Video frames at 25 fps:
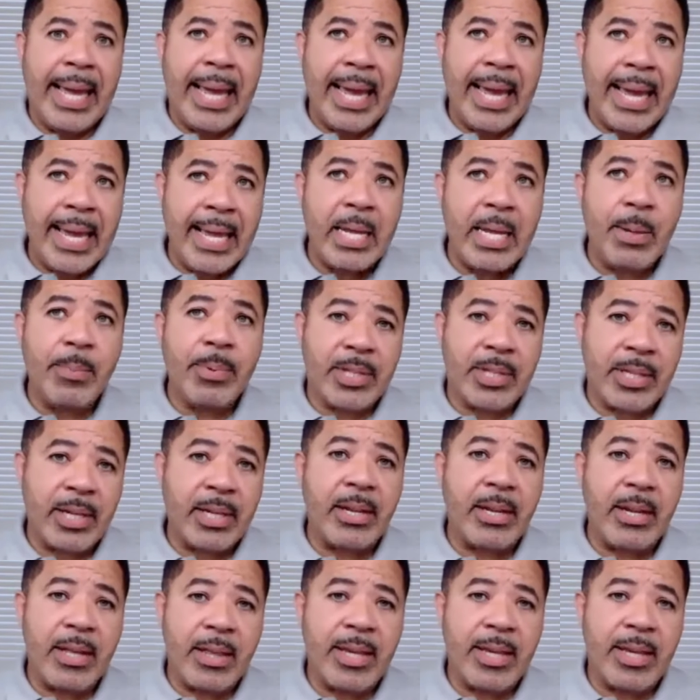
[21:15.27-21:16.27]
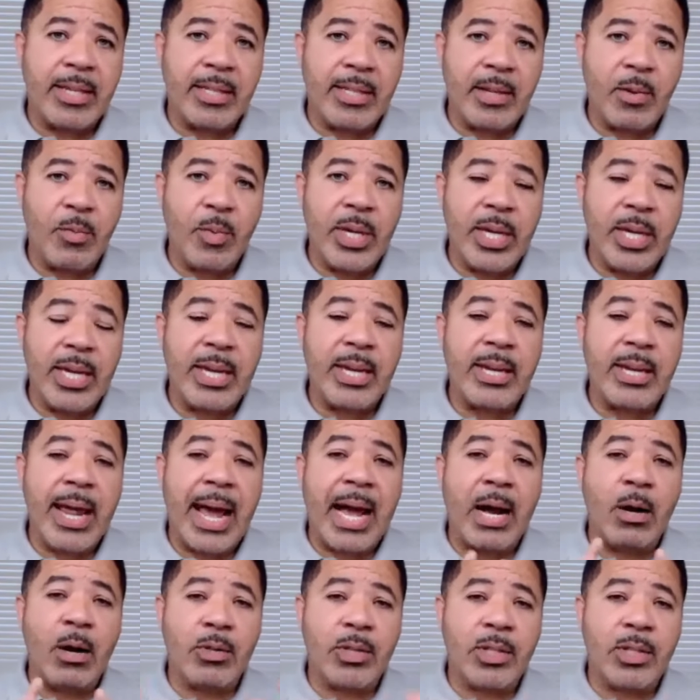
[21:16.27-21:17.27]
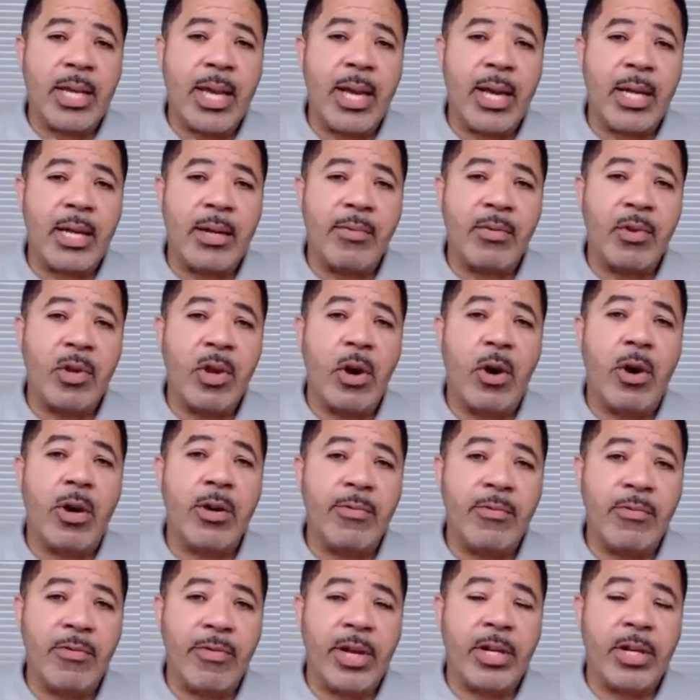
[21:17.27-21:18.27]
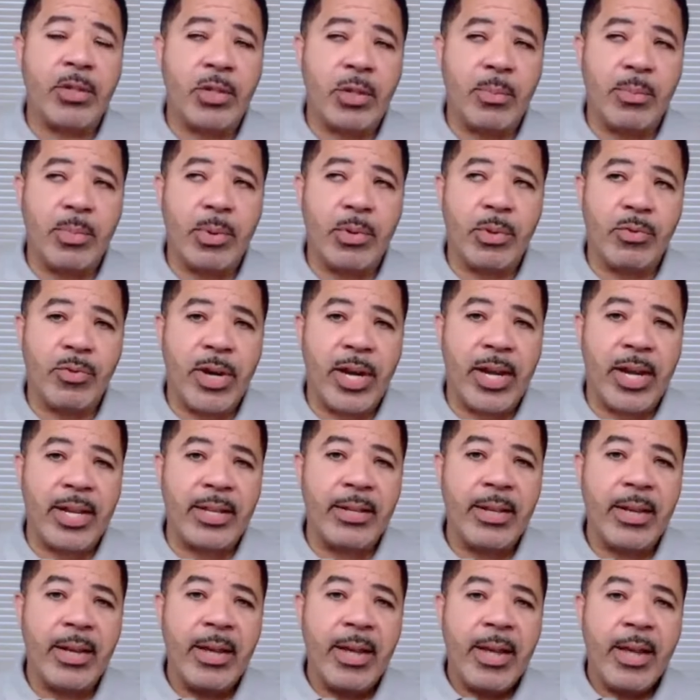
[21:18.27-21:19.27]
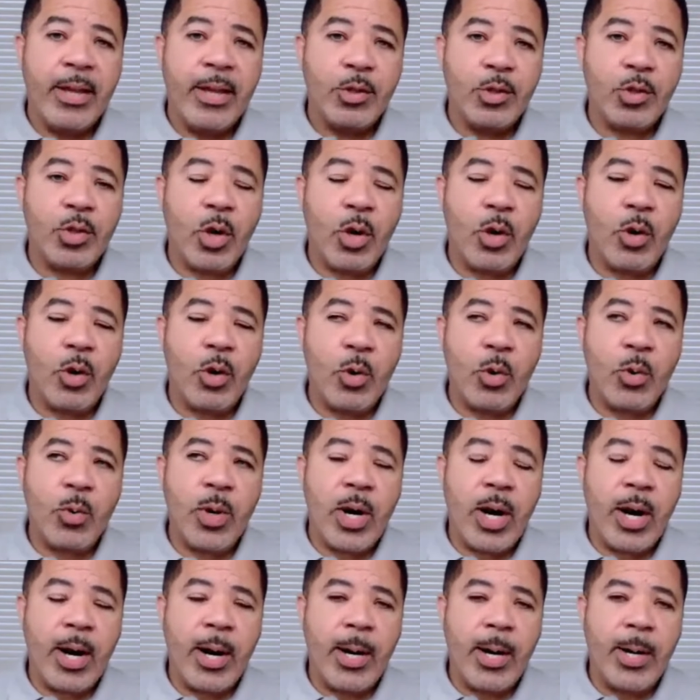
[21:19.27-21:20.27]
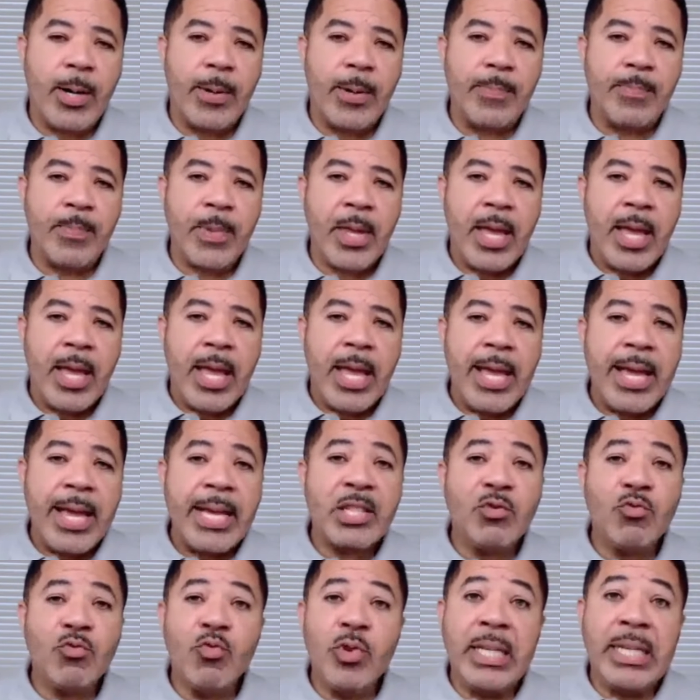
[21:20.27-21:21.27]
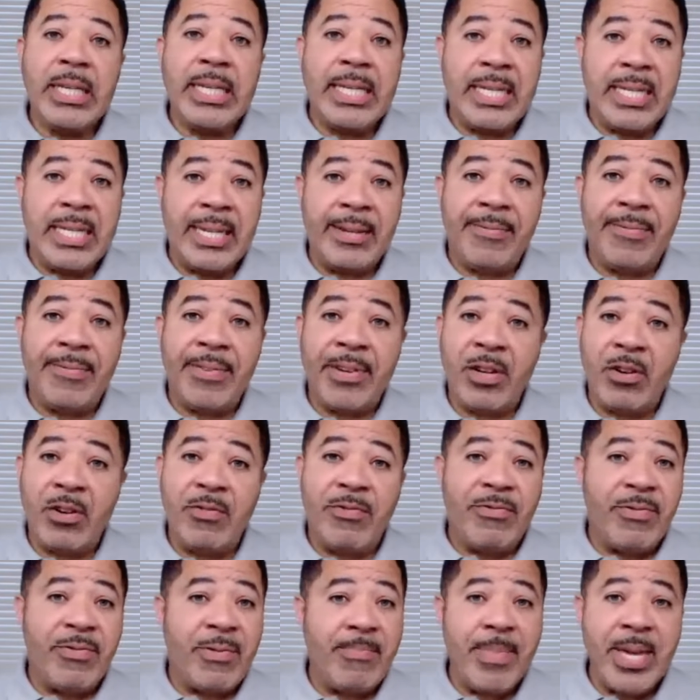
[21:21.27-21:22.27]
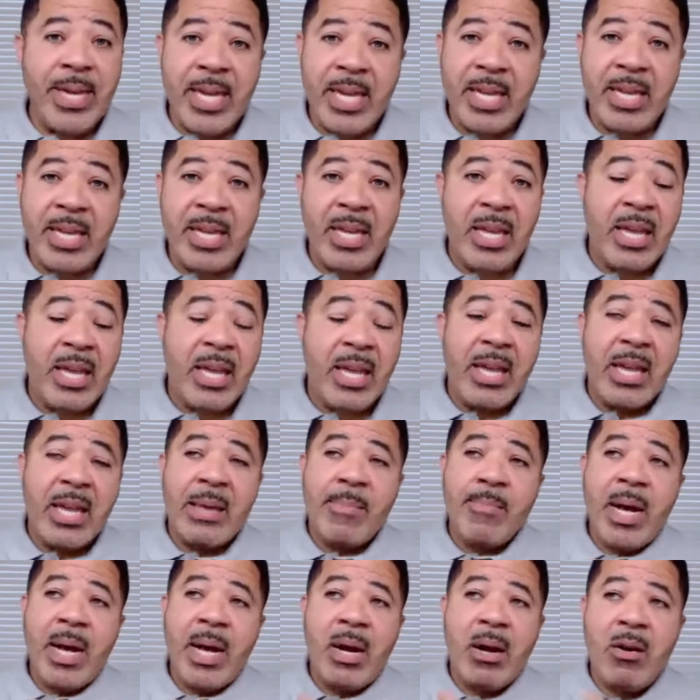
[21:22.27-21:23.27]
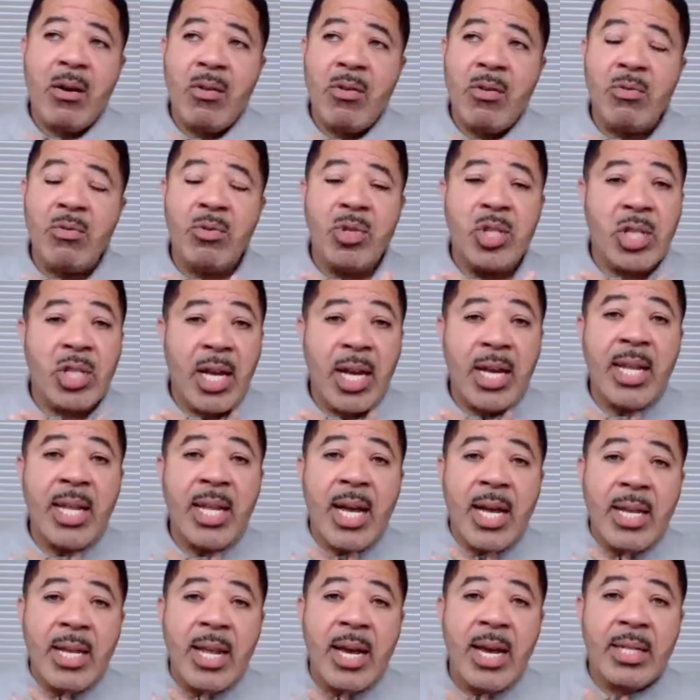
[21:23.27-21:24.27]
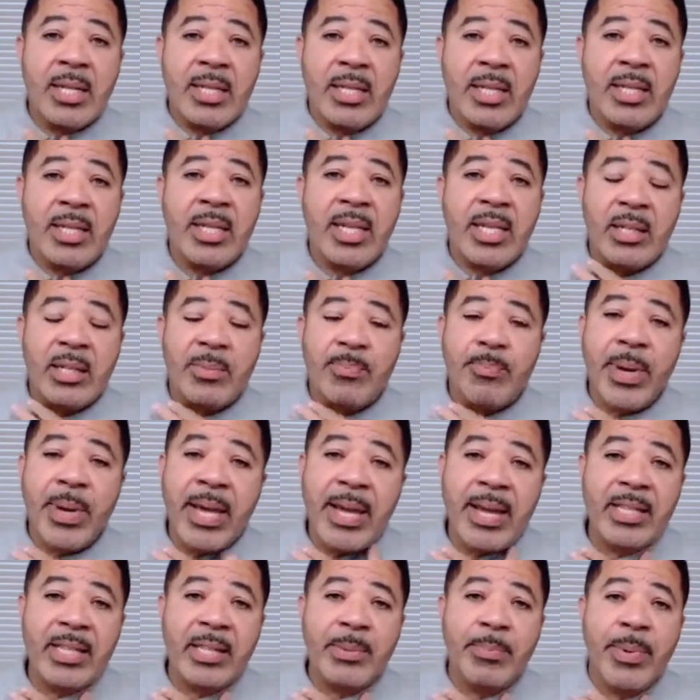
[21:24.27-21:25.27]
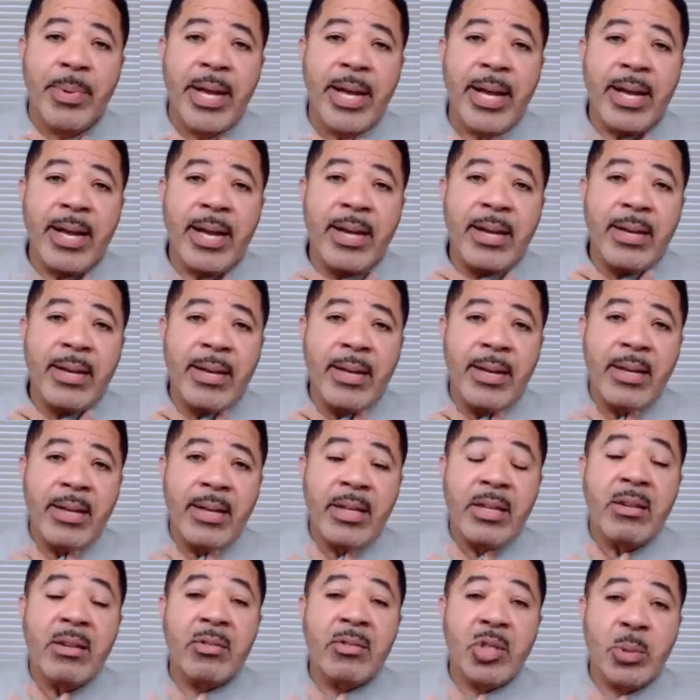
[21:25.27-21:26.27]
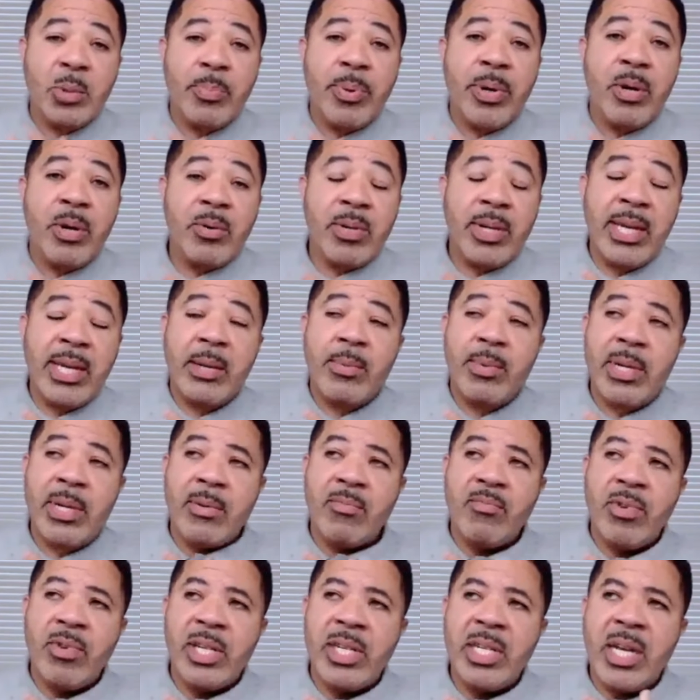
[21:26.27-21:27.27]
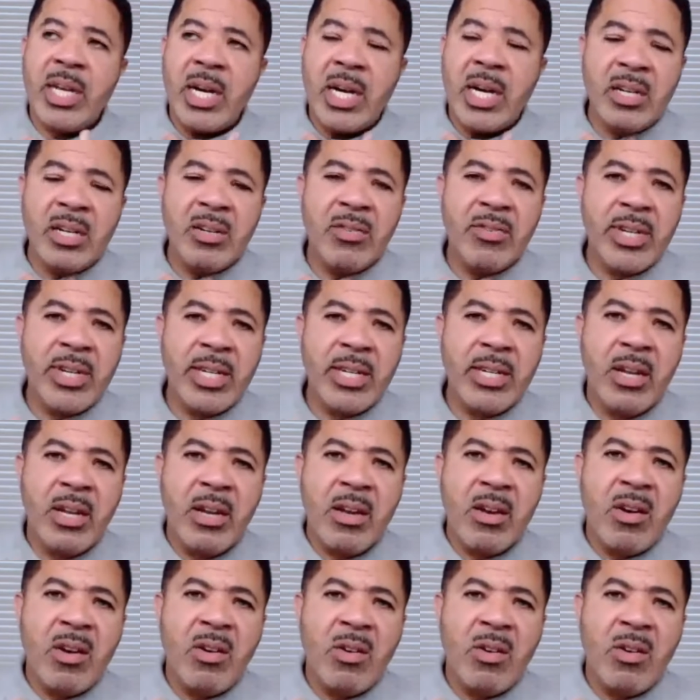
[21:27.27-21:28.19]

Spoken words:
80% of the things that we eat outside of garden vegetables, right? So it's really difficult for me and my whole sha-na-na to just pass by, Chipotle when I'm really hungry,